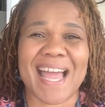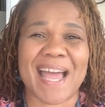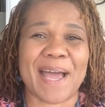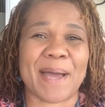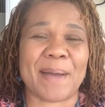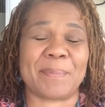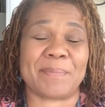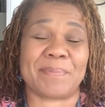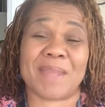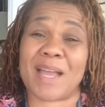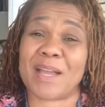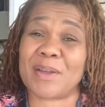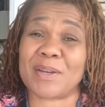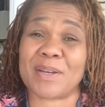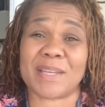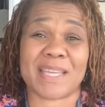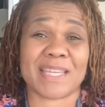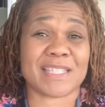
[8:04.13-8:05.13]
I'm not
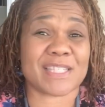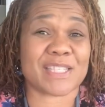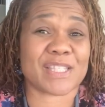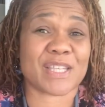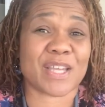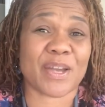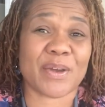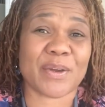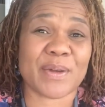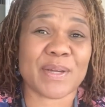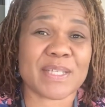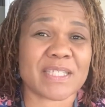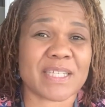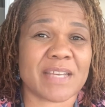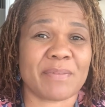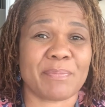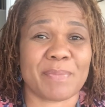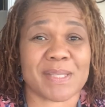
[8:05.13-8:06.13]
going to get
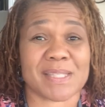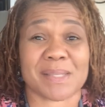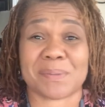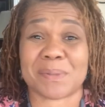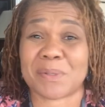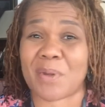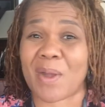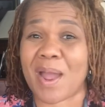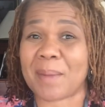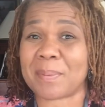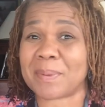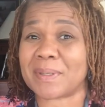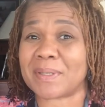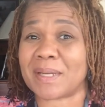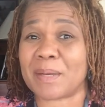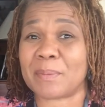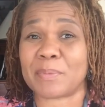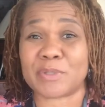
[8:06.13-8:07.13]
discouraged if my subscriber
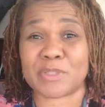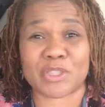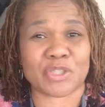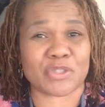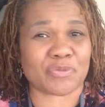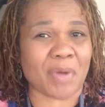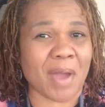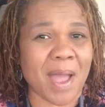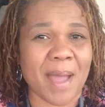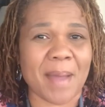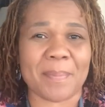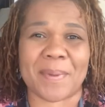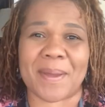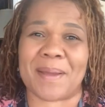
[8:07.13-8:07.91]
numbers drop.